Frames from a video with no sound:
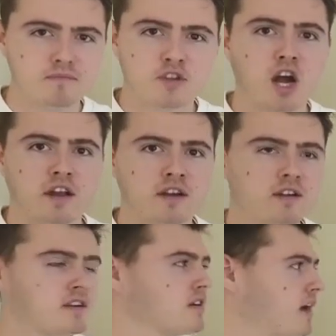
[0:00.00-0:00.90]
done.
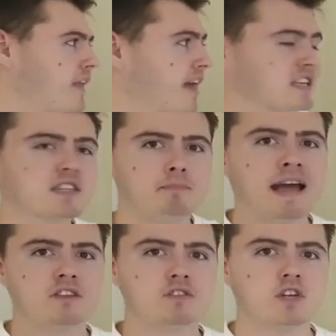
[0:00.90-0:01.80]
And that's the
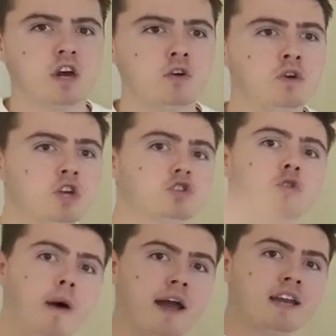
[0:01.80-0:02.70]
balance, you know,
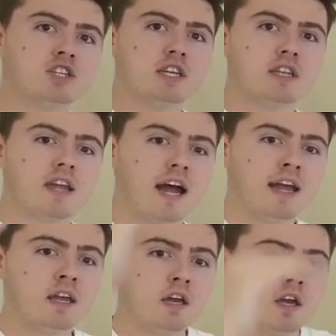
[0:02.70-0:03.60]
super high energy in the
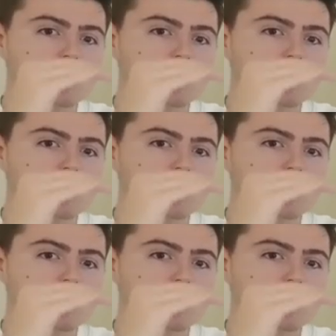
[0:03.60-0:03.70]
day,